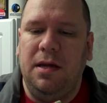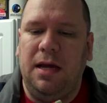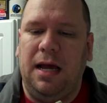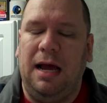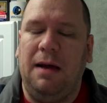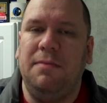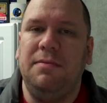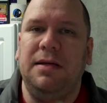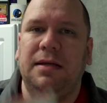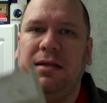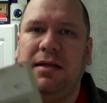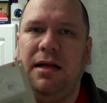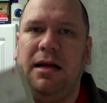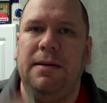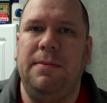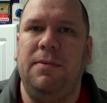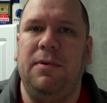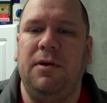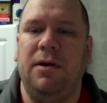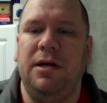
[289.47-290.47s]
I was at the
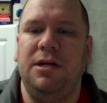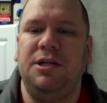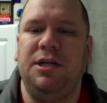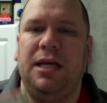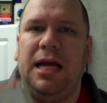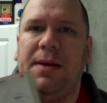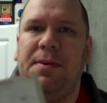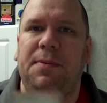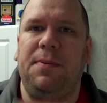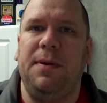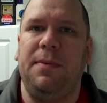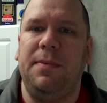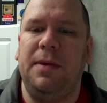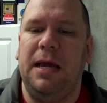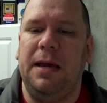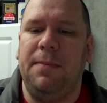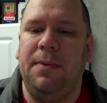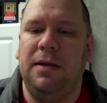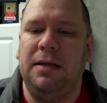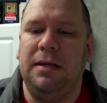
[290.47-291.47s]
library. She came to pick me
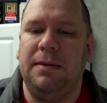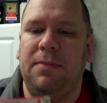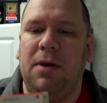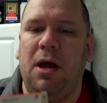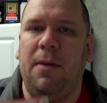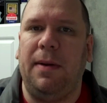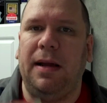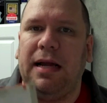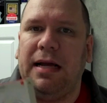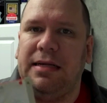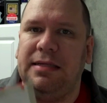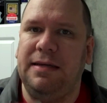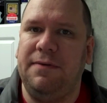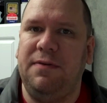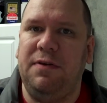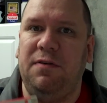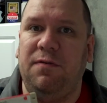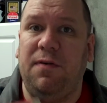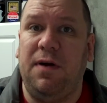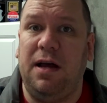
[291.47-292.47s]
up. I was like, Mom, I gotta save
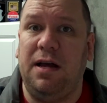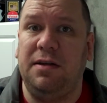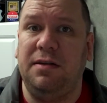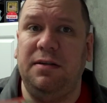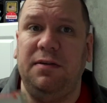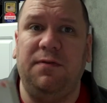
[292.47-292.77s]
these files.